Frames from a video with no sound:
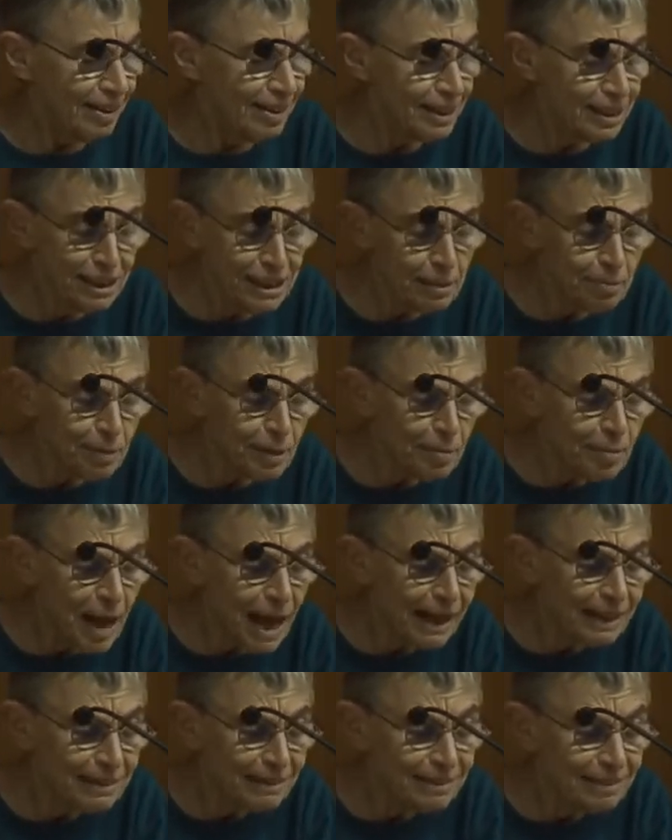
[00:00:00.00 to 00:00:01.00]
The
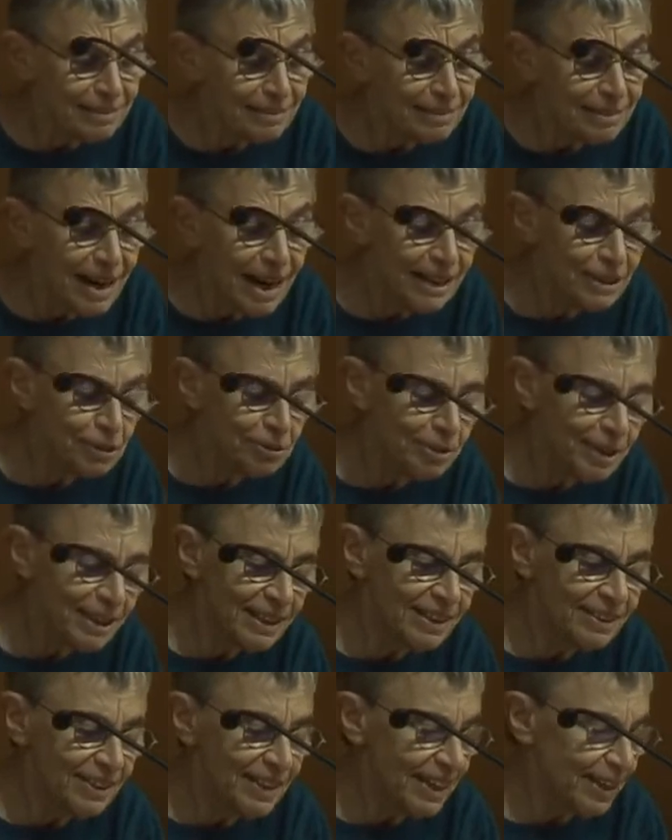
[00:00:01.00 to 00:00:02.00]
diplomat
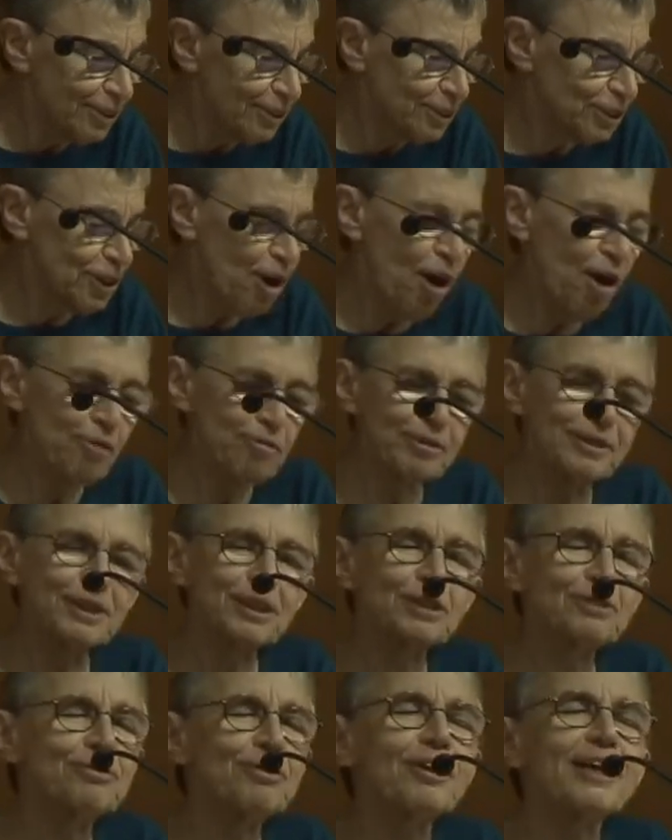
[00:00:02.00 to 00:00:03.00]
entering the leader's
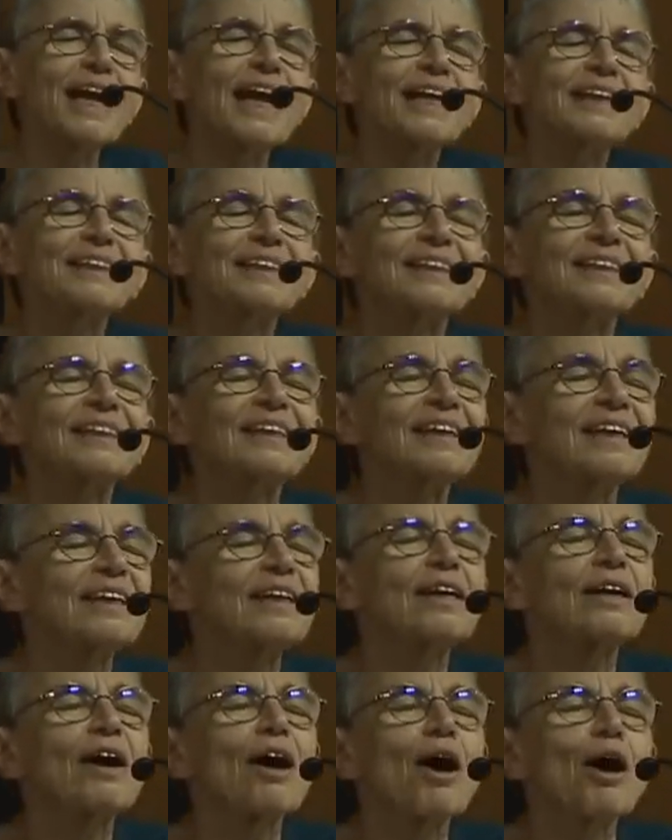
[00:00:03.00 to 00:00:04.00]
office forgets
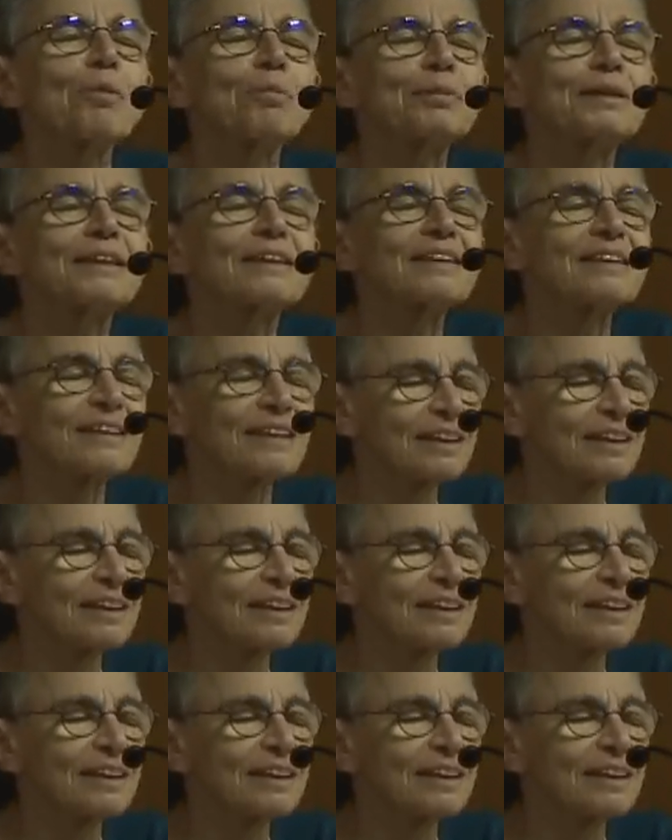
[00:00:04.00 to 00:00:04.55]
the Copt,